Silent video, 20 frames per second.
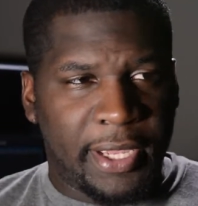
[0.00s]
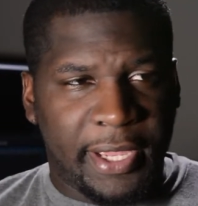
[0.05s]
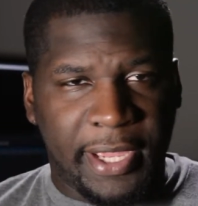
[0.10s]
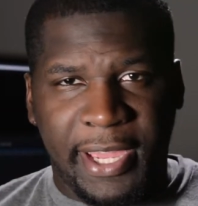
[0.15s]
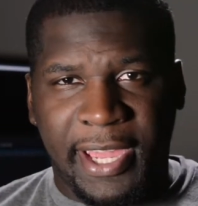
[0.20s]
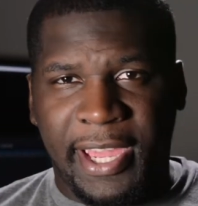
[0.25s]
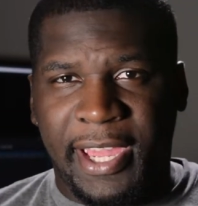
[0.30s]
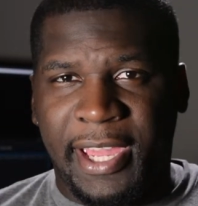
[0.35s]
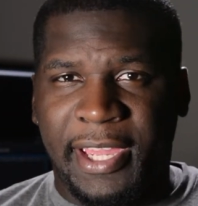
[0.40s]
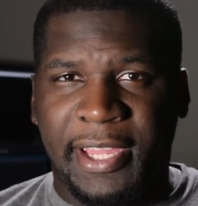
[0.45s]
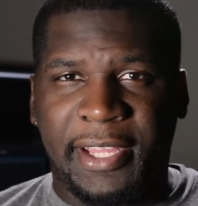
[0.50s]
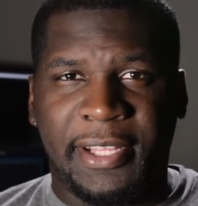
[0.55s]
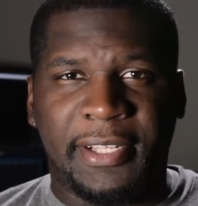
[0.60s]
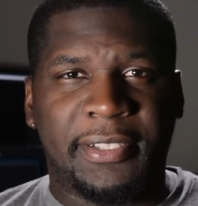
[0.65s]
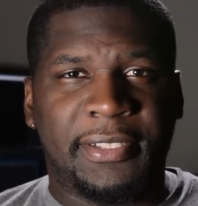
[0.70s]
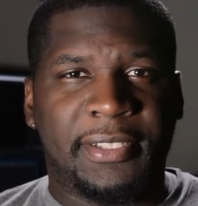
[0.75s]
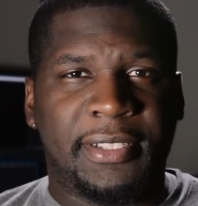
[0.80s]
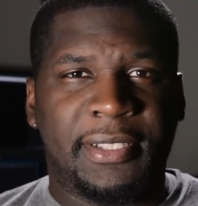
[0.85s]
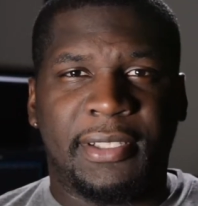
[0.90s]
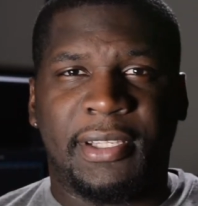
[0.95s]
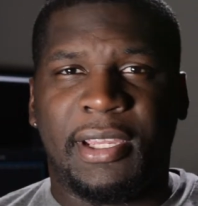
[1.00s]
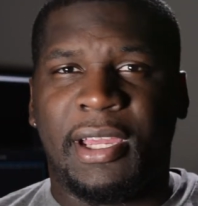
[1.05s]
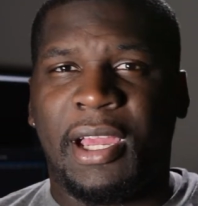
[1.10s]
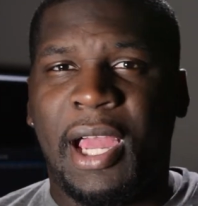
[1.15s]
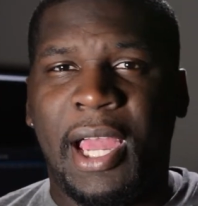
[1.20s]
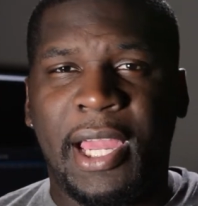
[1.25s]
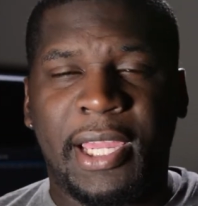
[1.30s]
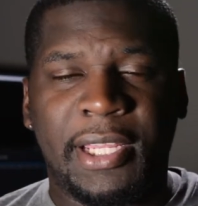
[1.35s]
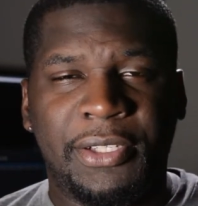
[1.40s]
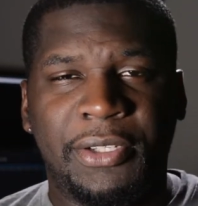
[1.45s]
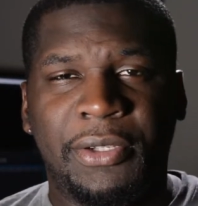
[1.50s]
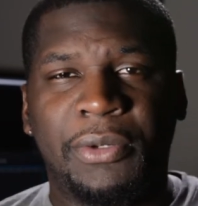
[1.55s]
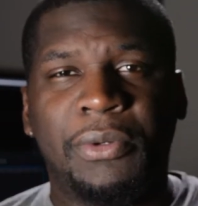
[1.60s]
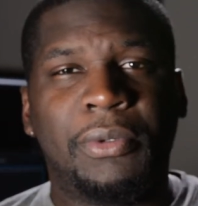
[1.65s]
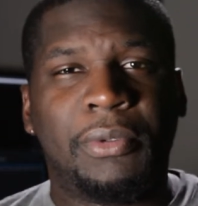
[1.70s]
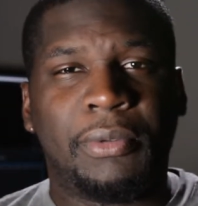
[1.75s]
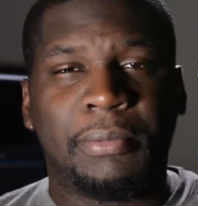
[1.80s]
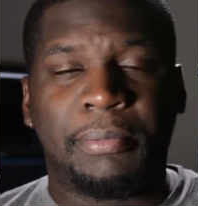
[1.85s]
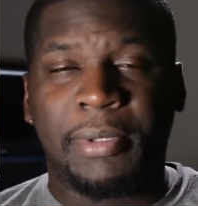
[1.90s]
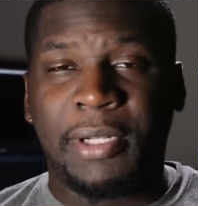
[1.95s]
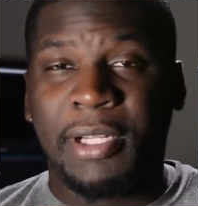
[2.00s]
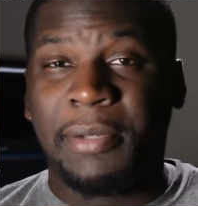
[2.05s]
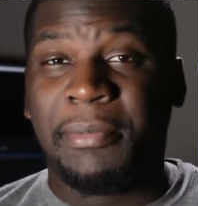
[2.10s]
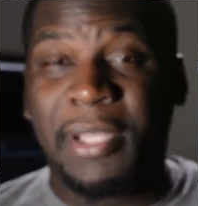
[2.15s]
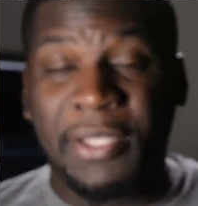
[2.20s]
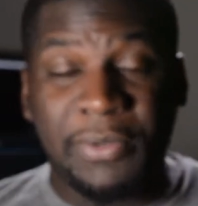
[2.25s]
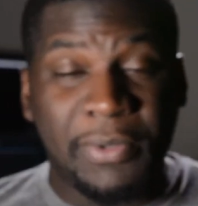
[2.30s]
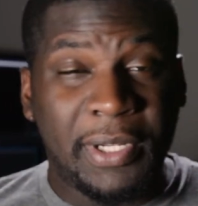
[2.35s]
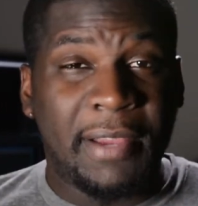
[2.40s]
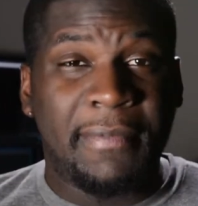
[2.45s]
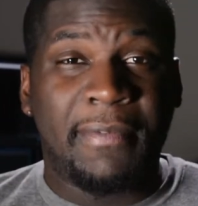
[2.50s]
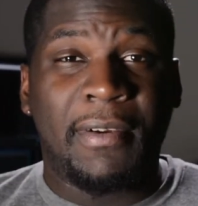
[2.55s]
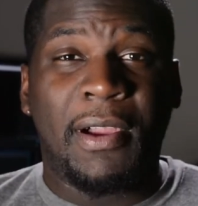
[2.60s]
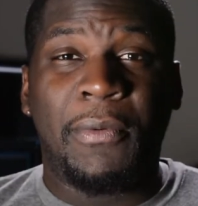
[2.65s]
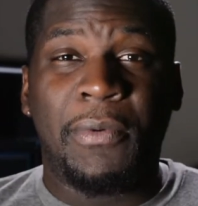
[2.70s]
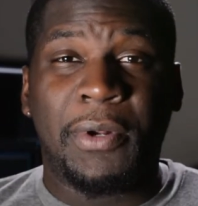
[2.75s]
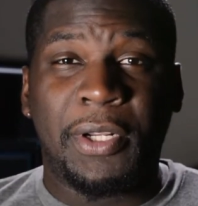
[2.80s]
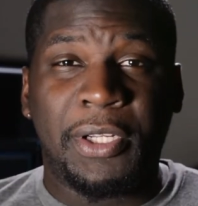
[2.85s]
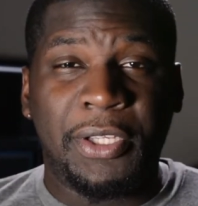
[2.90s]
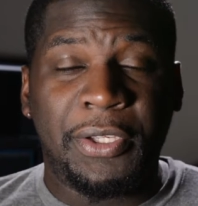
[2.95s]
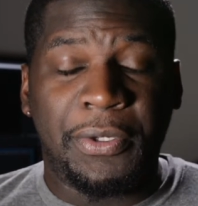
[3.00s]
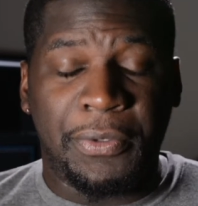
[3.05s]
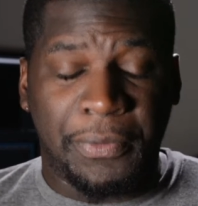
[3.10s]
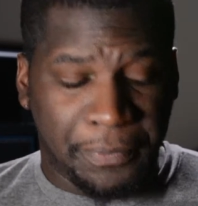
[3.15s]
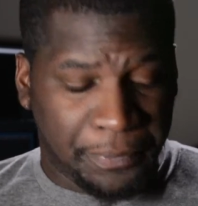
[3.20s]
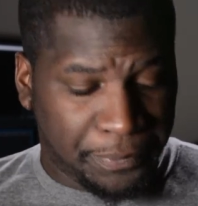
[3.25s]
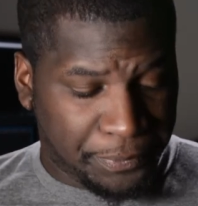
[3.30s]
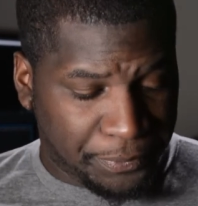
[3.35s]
and I can do pretty much whatever I want to do.